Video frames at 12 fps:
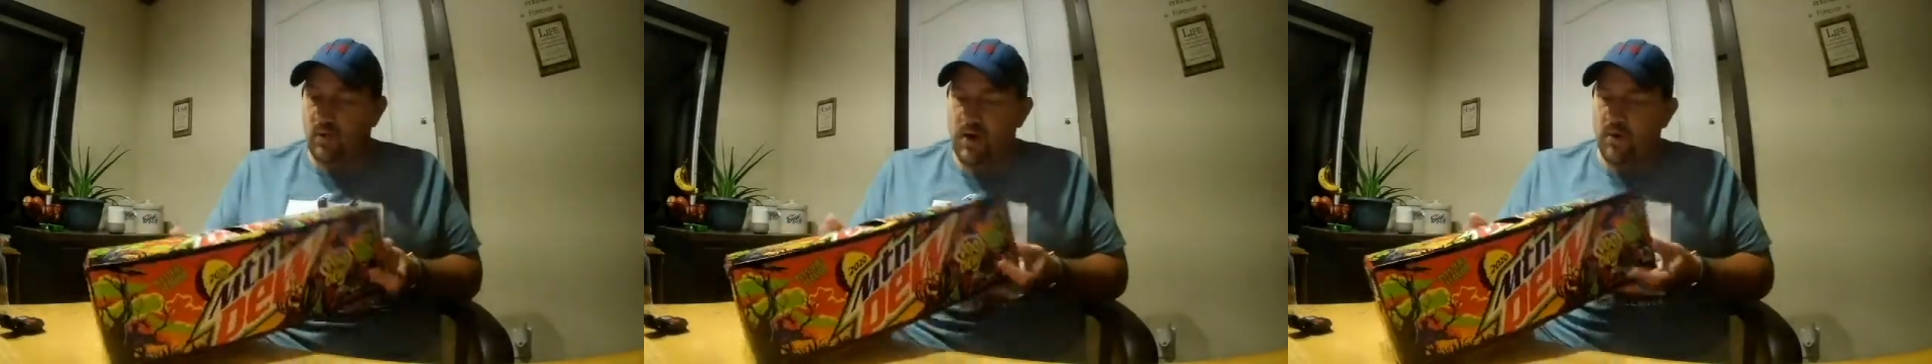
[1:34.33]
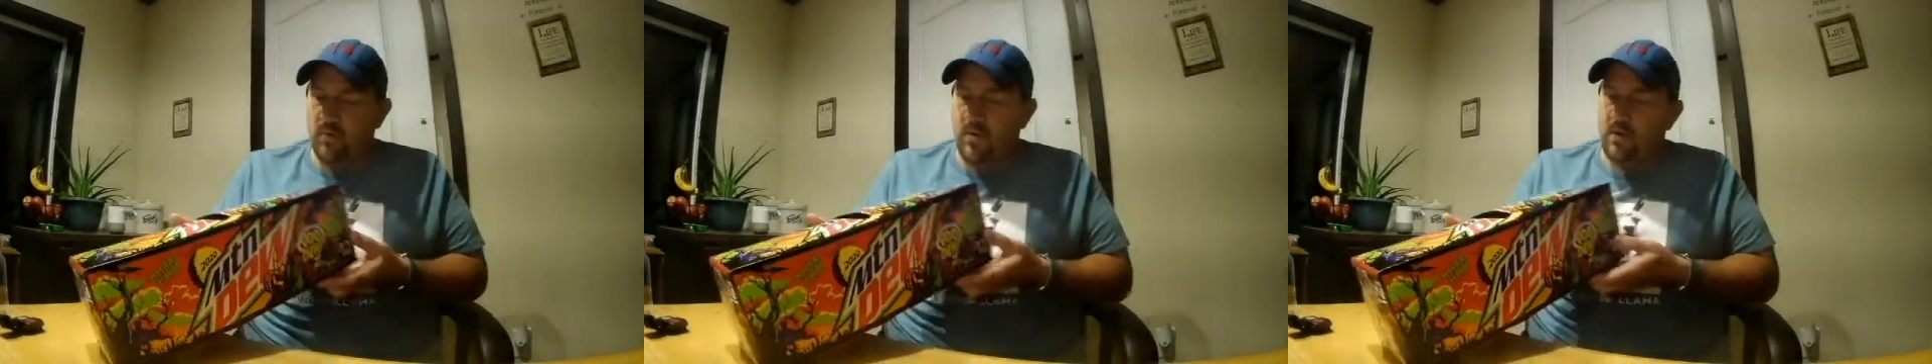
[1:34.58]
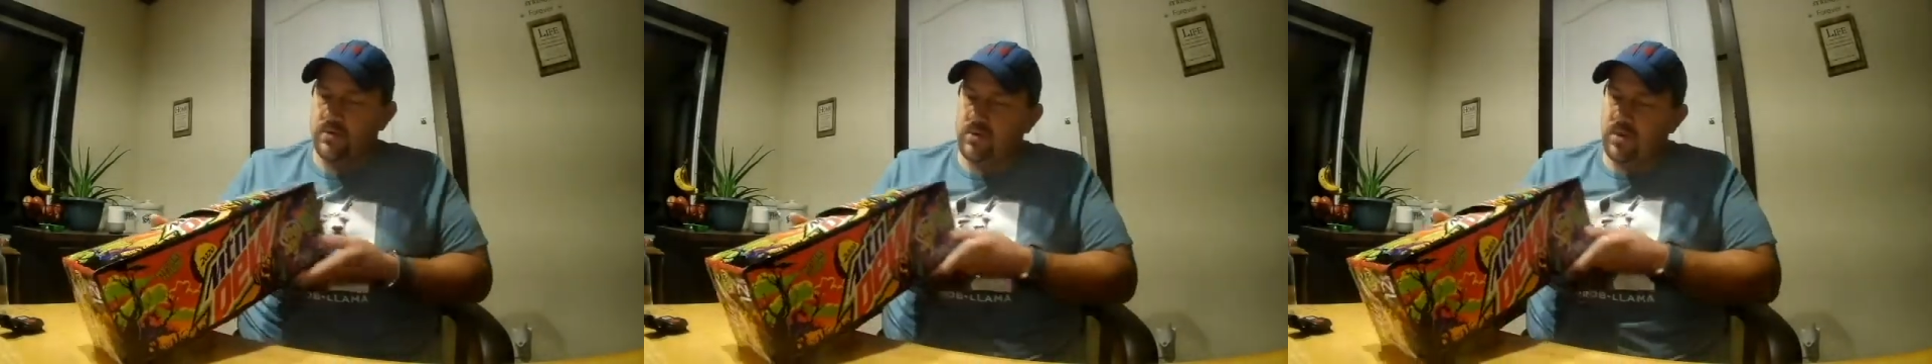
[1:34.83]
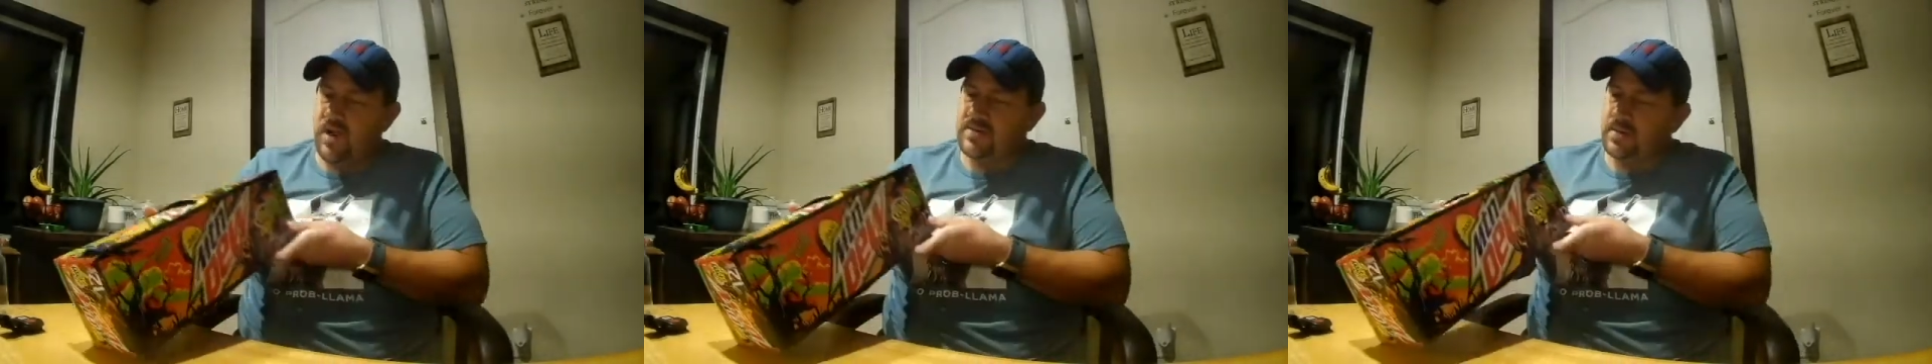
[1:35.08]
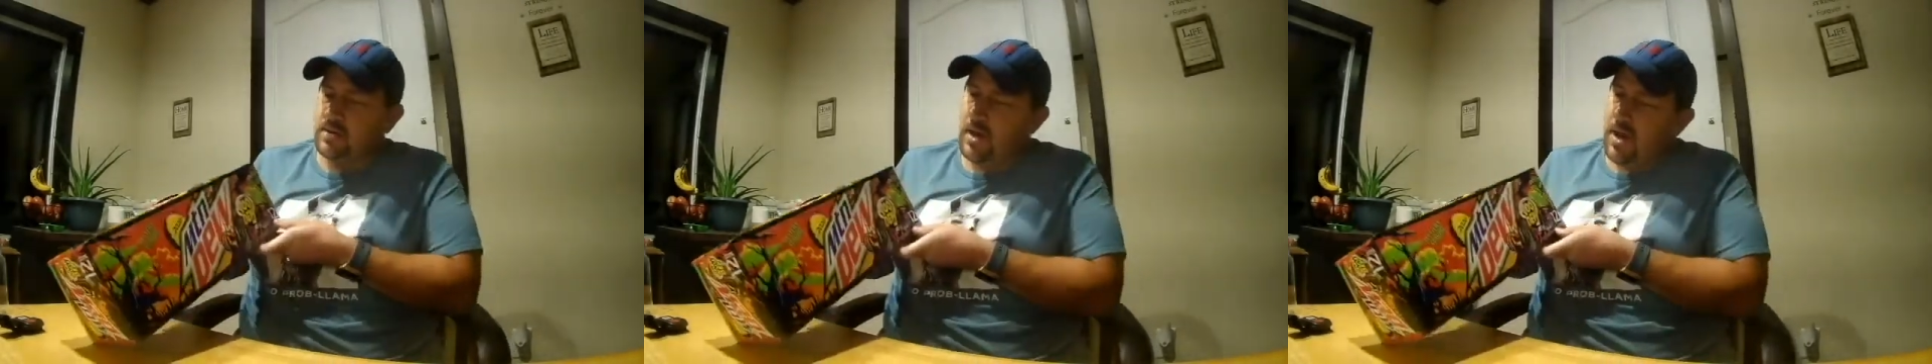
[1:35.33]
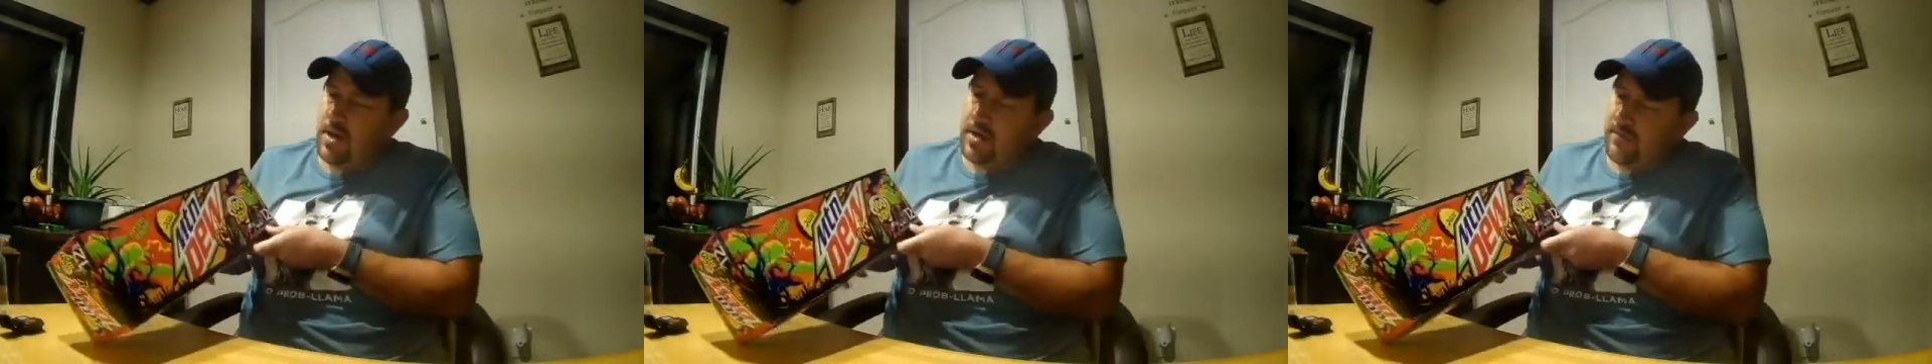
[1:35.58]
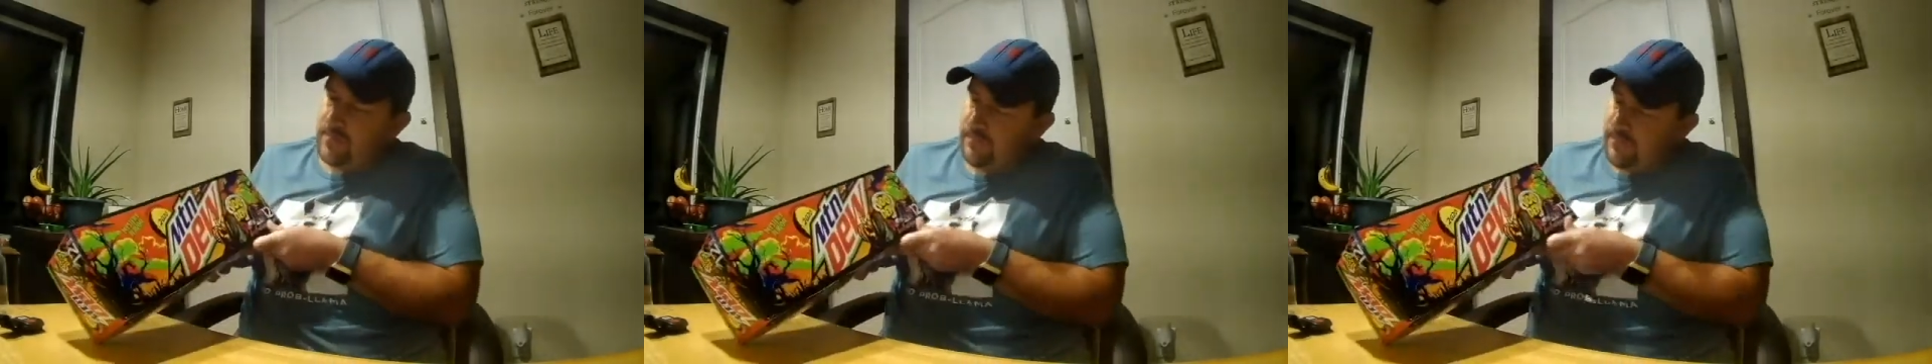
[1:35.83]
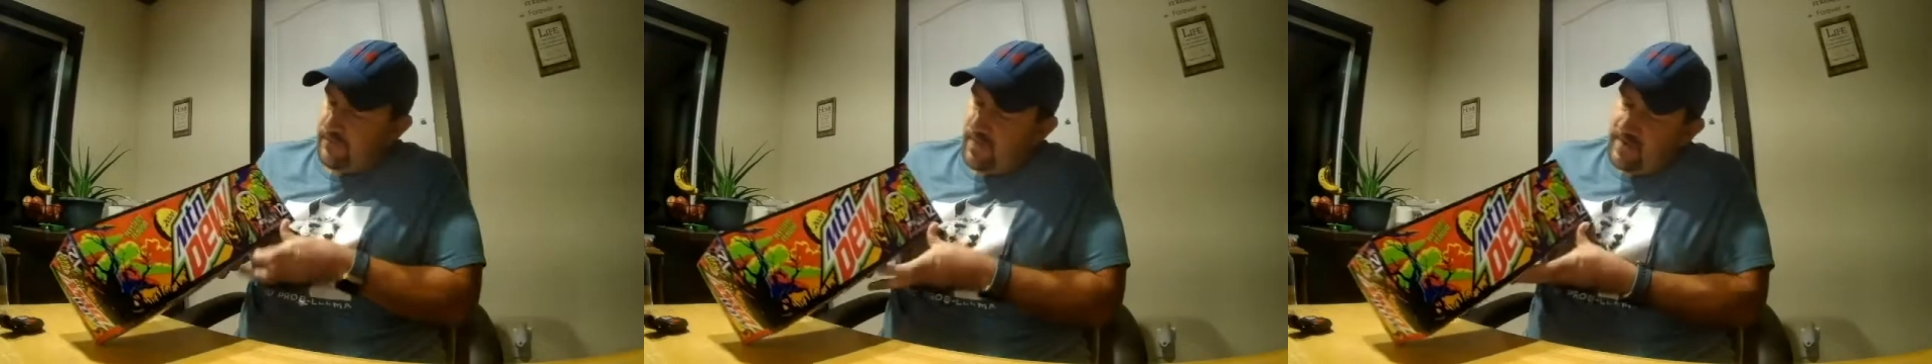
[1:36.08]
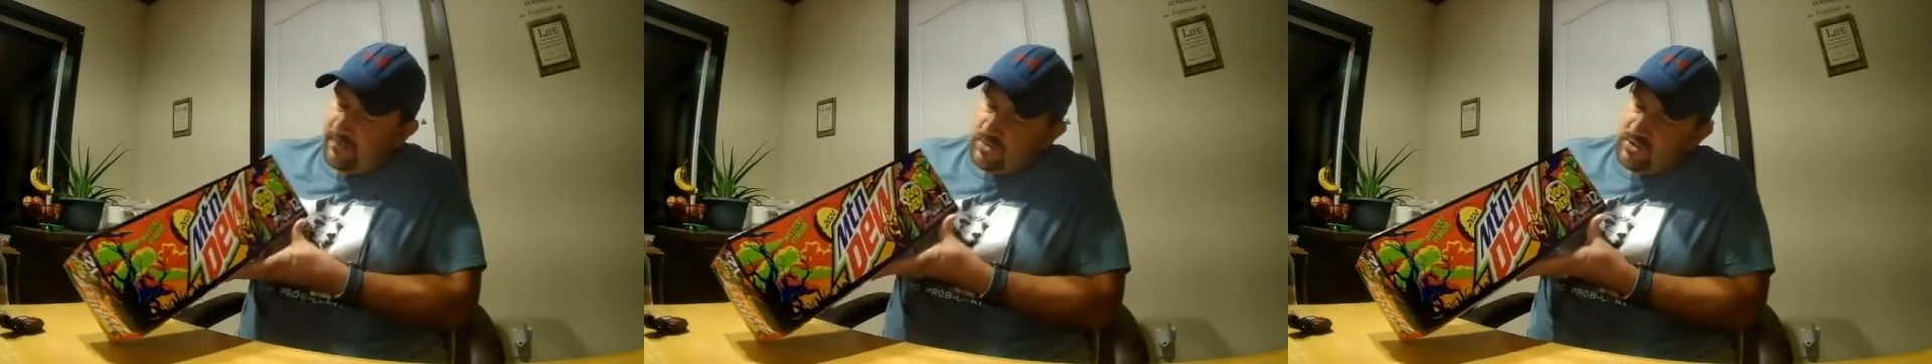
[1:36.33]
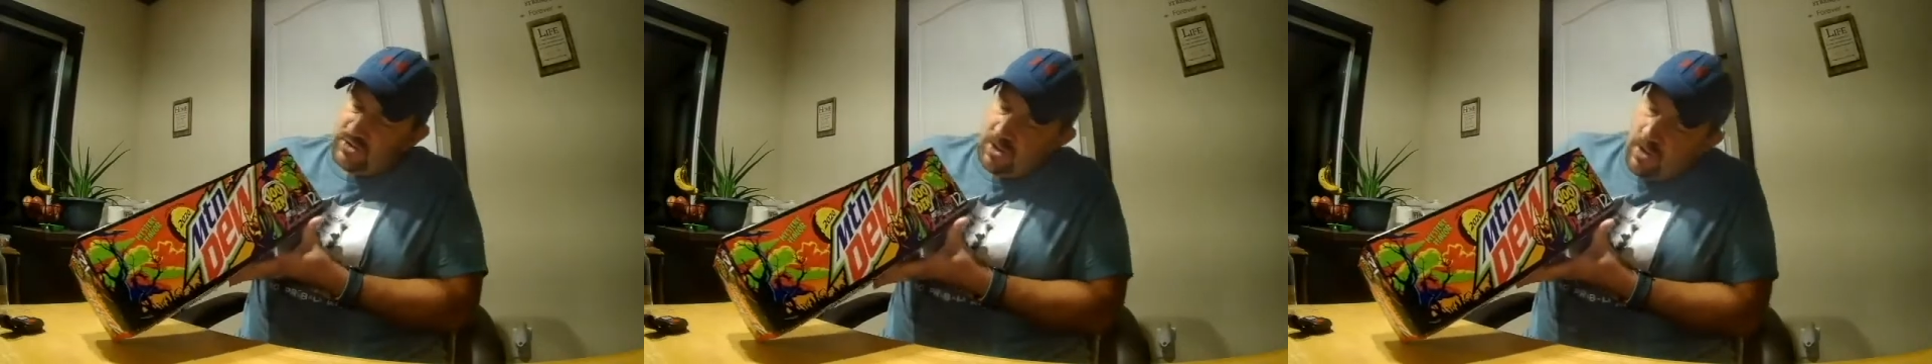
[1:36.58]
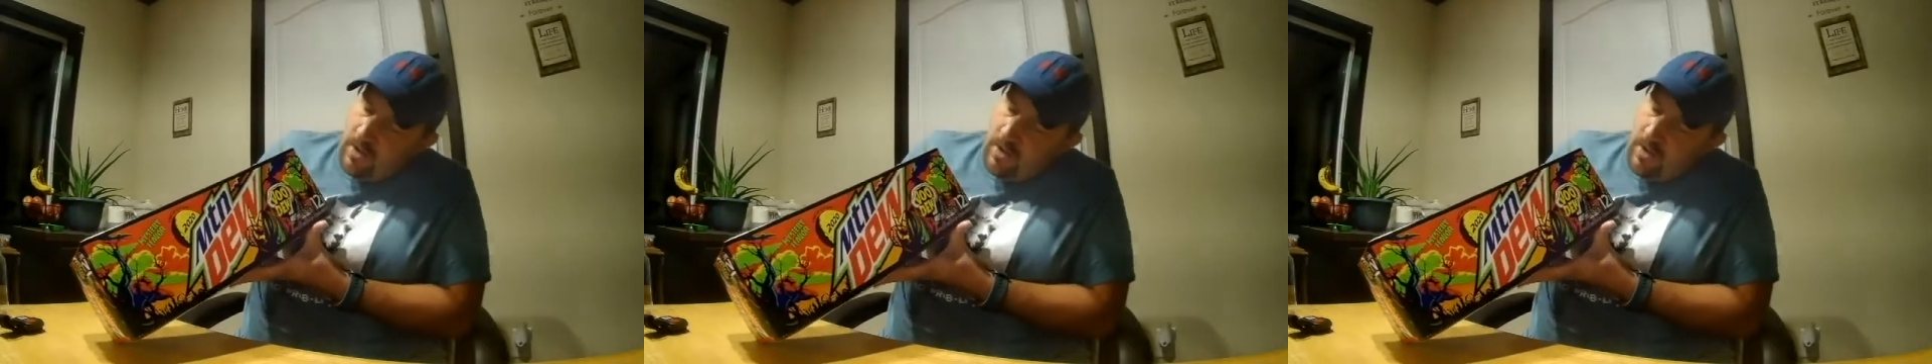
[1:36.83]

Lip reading: I know Mountain Dew has a lot of different flavors.